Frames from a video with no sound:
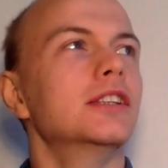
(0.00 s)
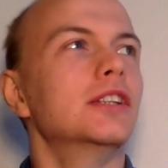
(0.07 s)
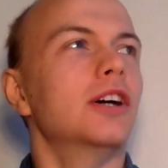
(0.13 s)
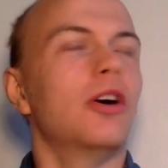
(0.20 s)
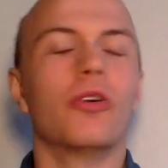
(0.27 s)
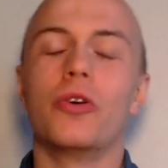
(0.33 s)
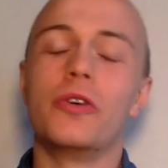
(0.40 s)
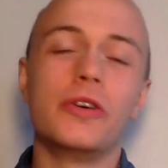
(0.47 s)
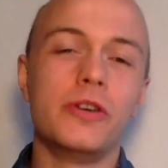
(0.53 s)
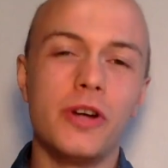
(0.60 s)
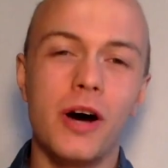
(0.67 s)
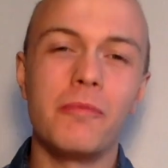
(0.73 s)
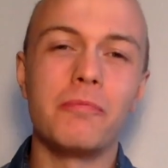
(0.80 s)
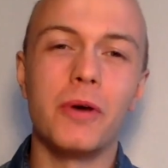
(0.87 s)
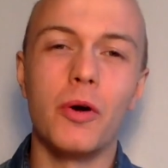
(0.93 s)
Or
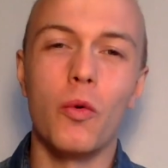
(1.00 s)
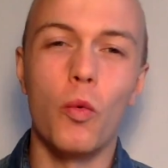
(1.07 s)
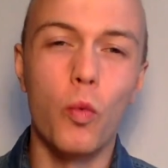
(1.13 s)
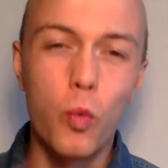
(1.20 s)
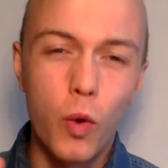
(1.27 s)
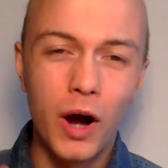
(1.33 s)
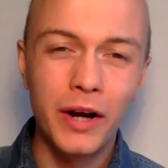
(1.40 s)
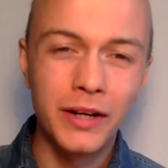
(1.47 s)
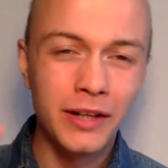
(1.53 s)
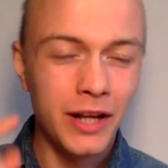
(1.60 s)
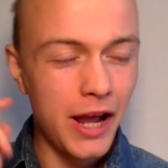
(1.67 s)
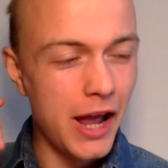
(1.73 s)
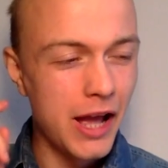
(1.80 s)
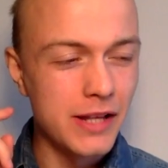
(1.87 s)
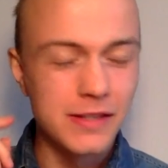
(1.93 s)
number one
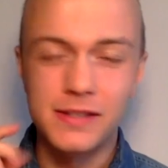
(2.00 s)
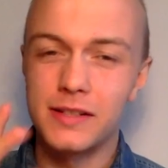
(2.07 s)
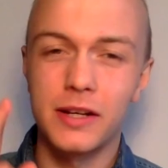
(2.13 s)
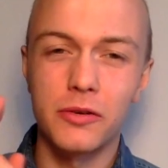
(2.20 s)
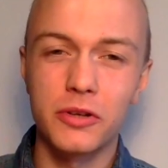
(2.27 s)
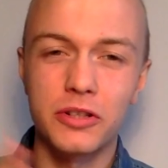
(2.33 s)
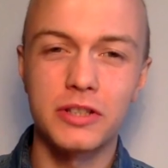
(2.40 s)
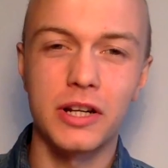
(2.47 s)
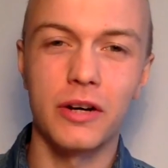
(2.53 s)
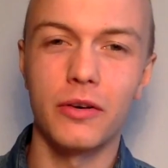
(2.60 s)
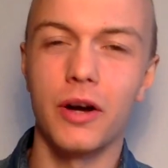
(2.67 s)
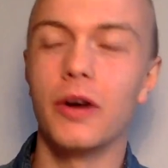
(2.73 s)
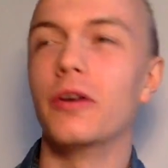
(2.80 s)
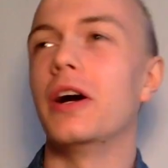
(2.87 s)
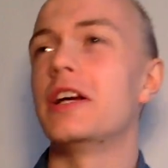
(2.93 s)
and
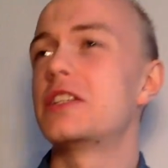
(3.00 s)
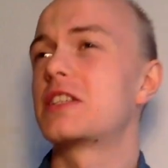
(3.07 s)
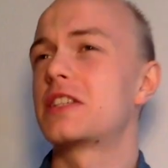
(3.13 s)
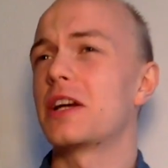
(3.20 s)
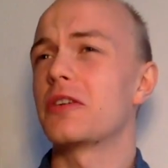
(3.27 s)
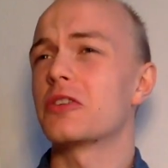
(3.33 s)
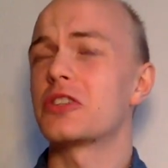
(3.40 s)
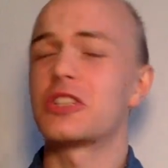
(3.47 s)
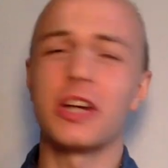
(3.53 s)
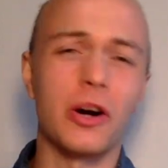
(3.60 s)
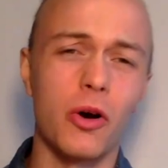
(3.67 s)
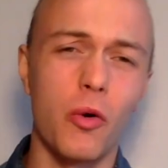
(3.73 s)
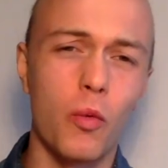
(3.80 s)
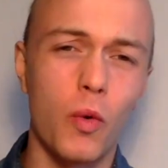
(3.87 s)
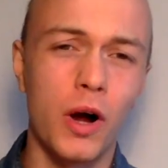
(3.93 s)
00. It's
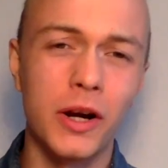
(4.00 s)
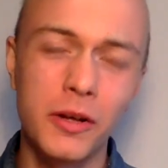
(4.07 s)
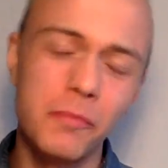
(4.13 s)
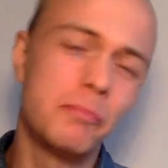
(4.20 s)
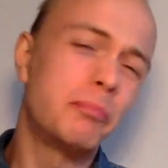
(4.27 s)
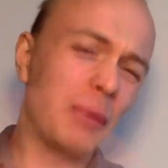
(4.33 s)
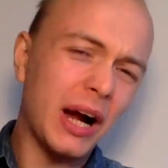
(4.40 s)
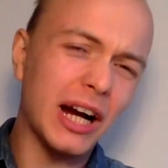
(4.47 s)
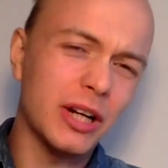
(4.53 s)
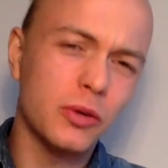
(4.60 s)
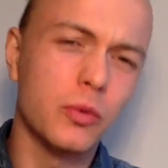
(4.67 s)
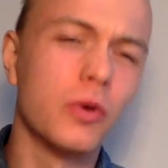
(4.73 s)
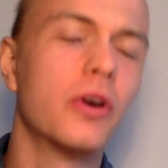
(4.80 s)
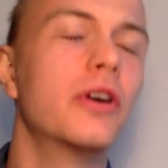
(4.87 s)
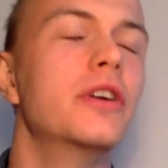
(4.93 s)
001
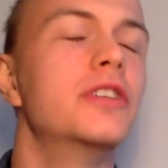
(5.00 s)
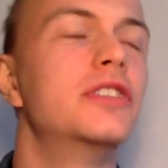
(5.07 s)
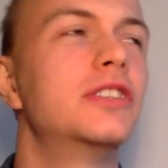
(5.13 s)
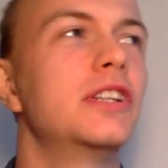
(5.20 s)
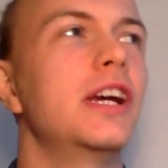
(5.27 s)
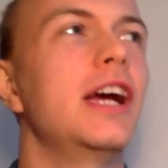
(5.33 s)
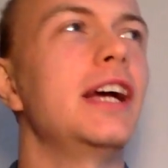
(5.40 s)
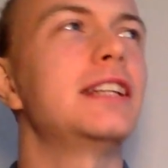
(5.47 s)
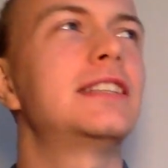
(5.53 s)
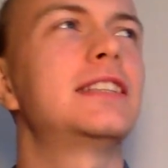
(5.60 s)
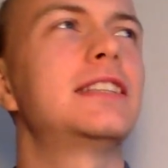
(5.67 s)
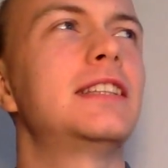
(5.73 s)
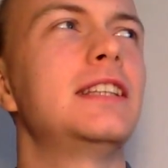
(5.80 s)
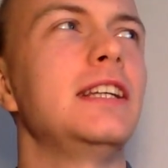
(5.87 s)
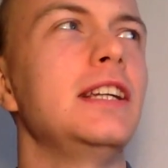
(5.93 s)
backwards.
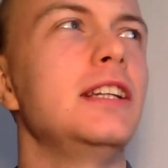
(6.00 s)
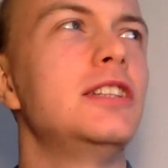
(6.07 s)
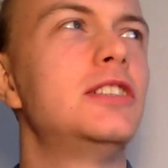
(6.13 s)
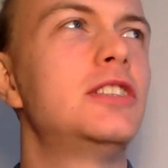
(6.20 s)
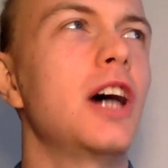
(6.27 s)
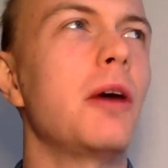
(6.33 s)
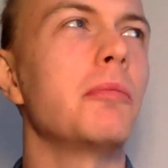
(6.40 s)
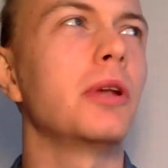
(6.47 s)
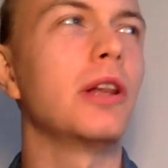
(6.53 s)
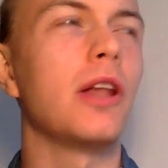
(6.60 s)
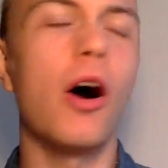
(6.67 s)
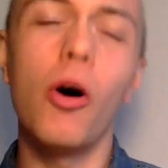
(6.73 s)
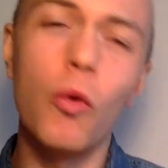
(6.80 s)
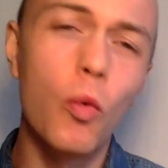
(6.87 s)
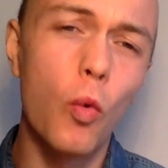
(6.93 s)
It's the
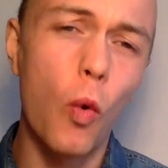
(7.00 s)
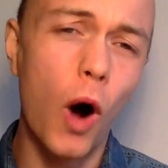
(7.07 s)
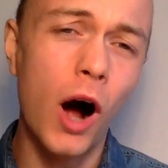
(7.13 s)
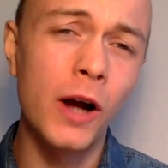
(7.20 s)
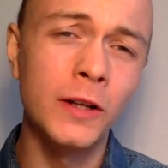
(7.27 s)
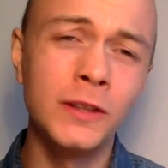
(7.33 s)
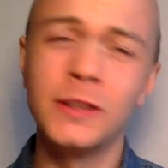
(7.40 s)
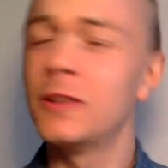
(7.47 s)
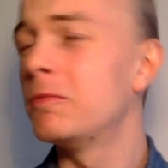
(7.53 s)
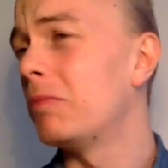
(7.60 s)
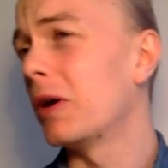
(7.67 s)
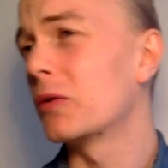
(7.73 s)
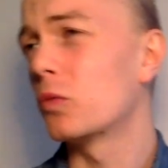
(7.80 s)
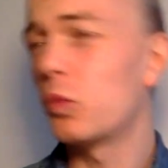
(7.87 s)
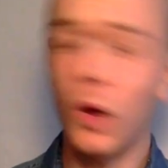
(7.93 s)
001,
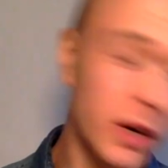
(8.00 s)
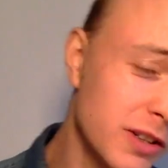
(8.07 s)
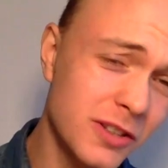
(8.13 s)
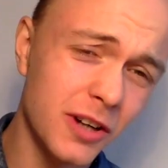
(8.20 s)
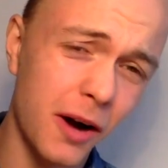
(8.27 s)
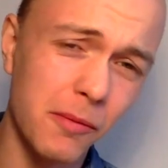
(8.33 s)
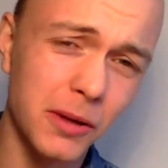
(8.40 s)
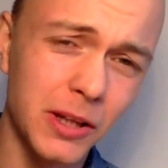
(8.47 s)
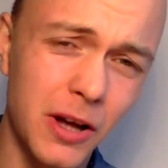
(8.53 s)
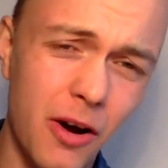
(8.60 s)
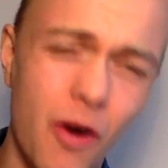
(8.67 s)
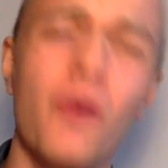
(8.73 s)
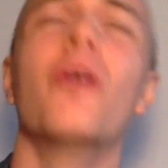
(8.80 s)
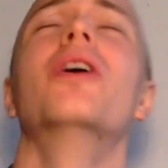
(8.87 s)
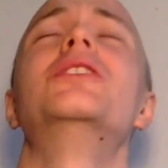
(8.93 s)
but 100.